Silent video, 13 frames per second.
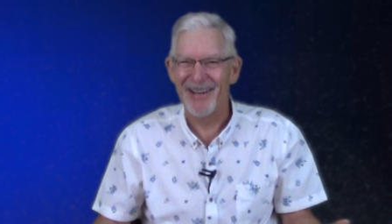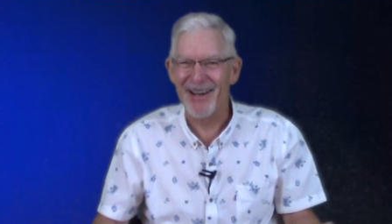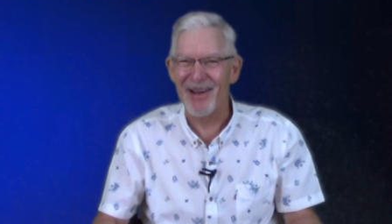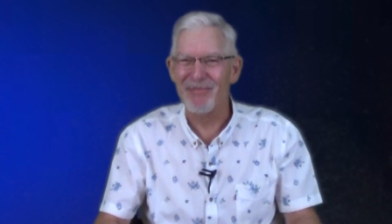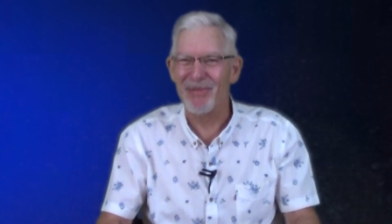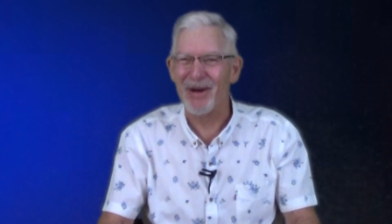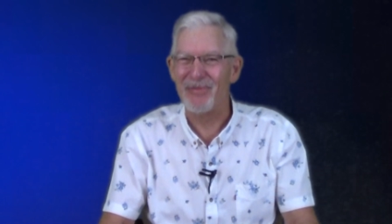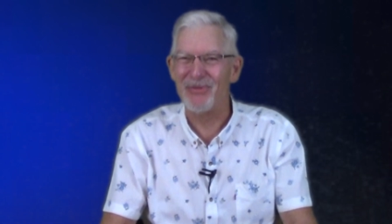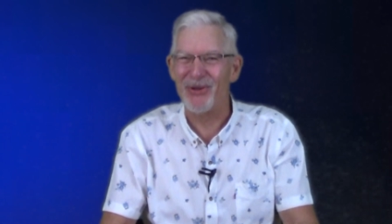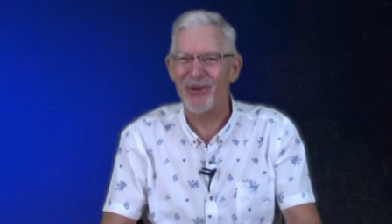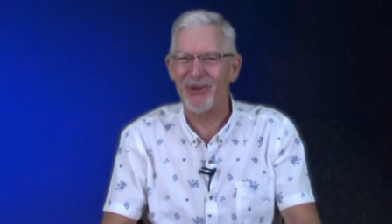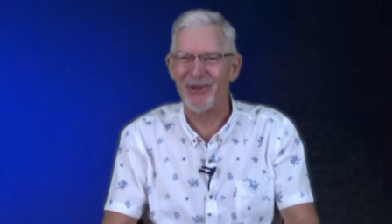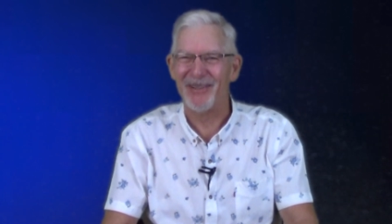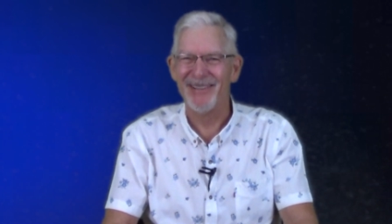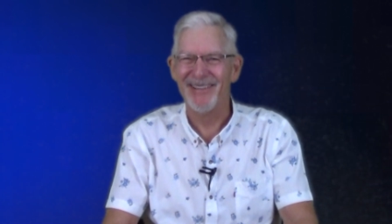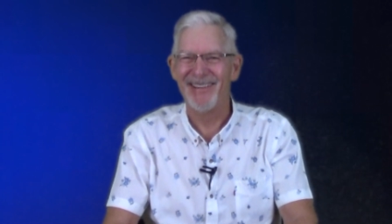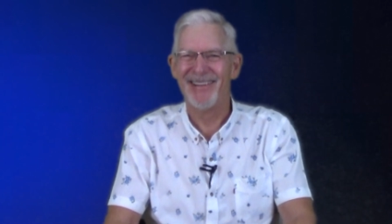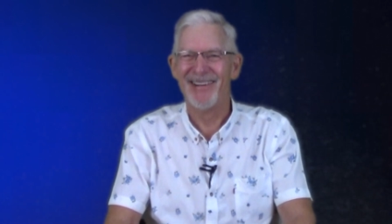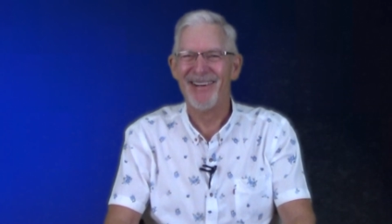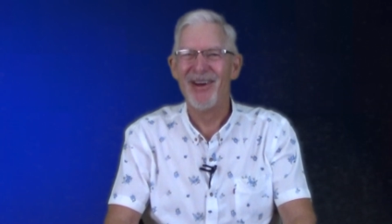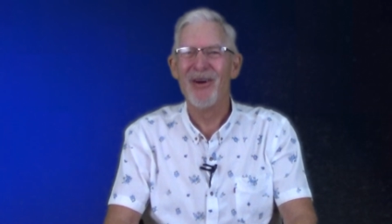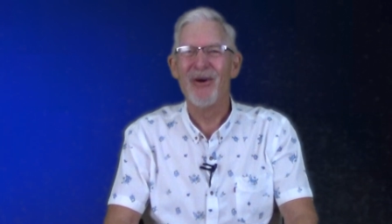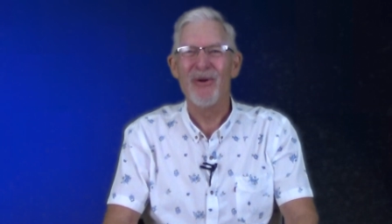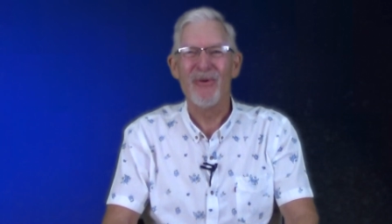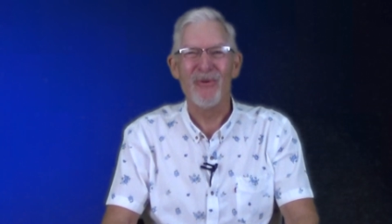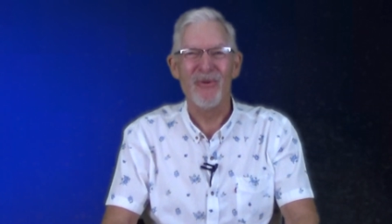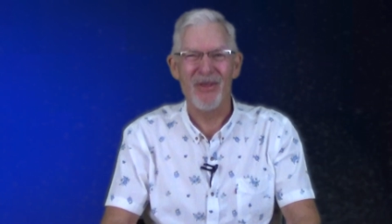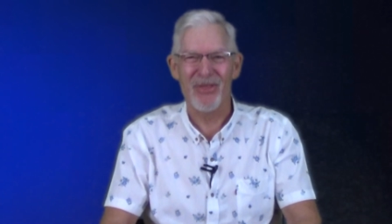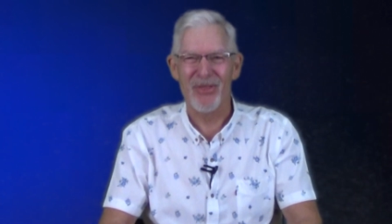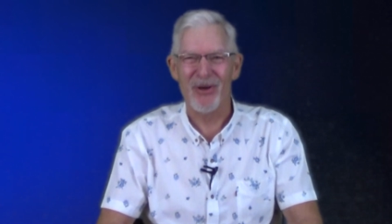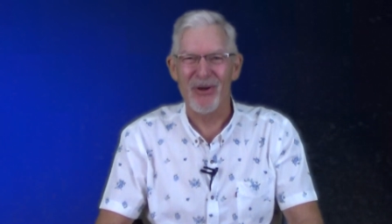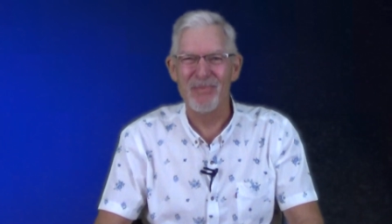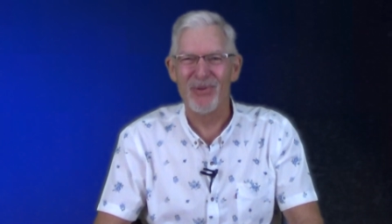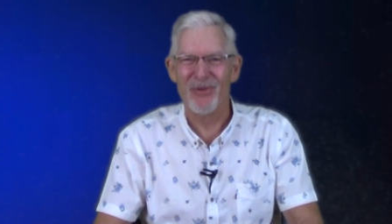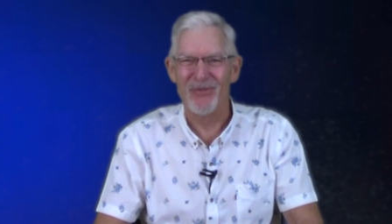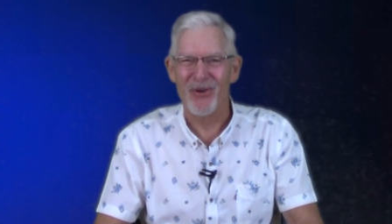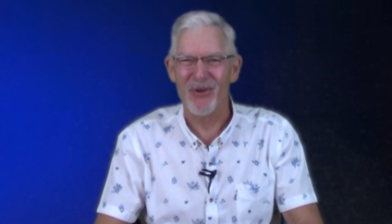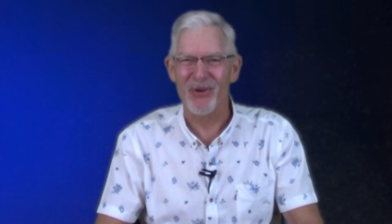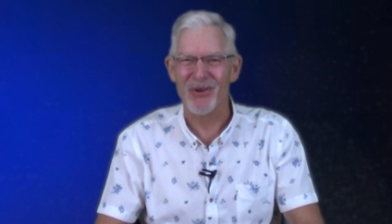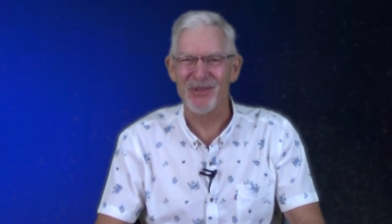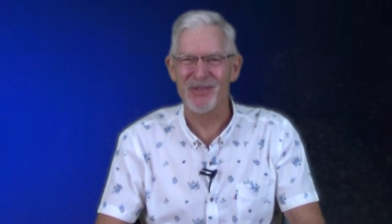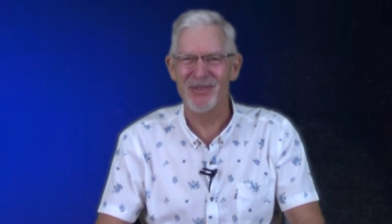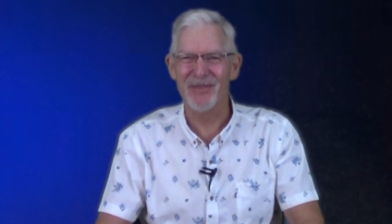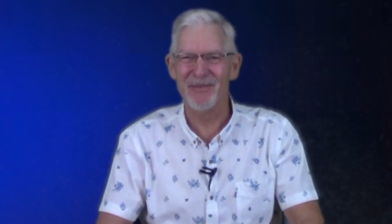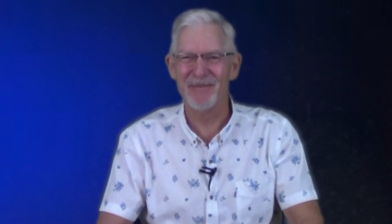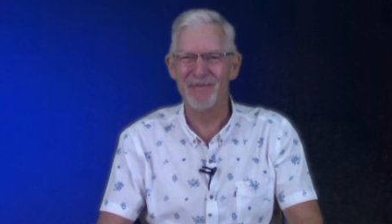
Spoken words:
I'm Bob Nolan with Thought Provokers.